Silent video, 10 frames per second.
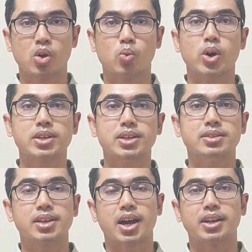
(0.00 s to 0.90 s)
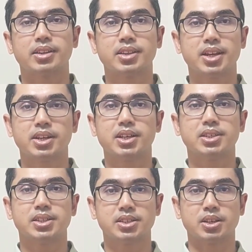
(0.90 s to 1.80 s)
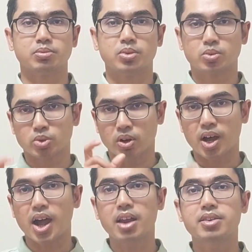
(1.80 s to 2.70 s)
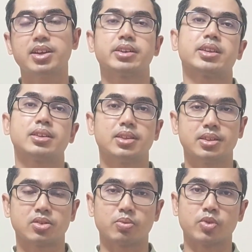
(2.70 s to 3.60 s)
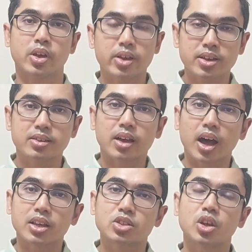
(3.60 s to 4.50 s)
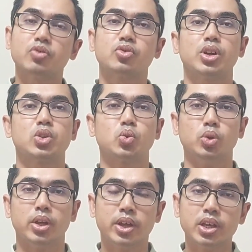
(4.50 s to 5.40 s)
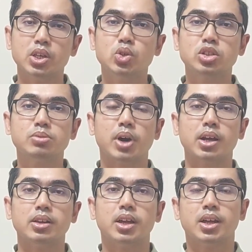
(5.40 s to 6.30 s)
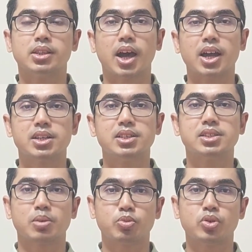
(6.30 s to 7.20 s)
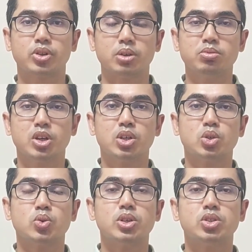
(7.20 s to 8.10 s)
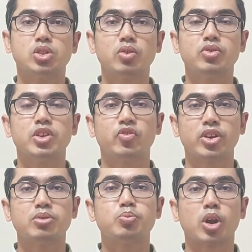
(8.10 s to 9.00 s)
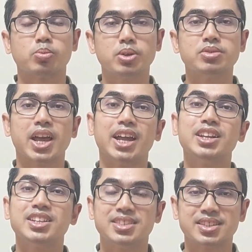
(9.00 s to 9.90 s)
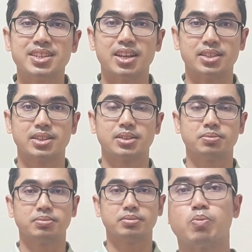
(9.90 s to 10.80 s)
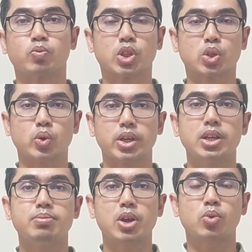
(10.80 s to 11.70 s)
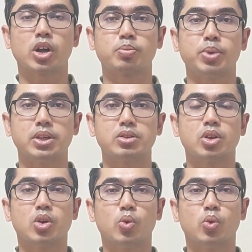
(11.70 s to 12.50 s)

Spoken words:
what is our ticketing system? So our ticketing system is a software tool used by the IT support team to resolve different problems and incidents. So in my workplace,